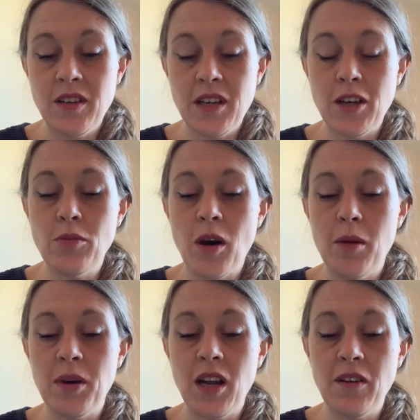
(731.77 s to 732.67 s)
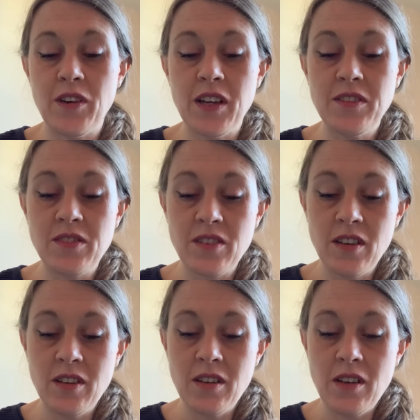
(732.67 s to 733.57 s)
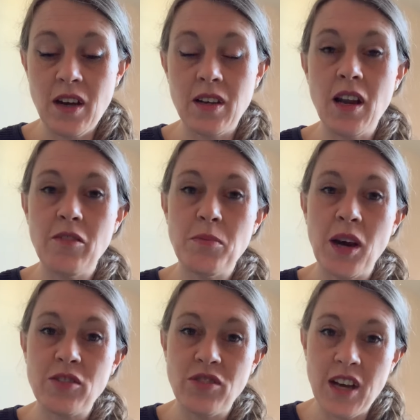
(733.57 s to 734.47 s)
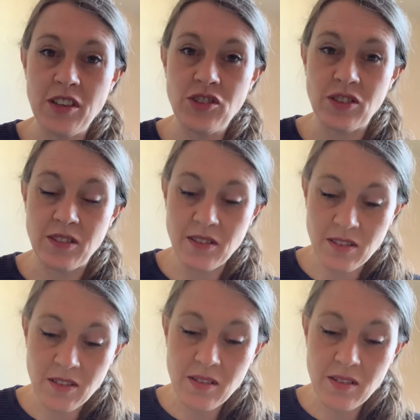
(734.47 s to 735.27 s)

heal my beloveds, and love my creations.